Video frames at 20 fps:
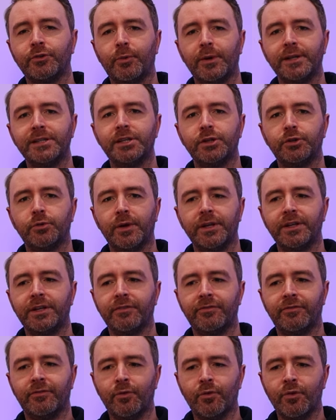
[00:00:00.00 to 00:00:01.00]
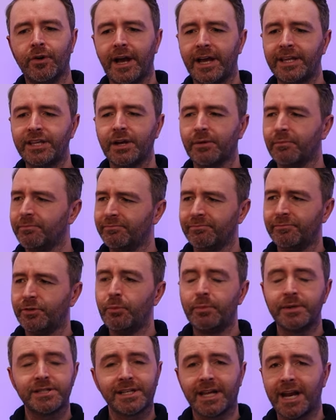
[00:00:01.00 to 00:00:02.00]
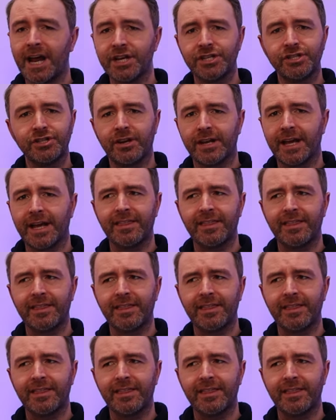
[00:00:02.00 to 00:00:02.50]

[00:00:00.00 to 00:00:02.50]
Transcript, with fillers: 2024. And you're, you'll be scratching your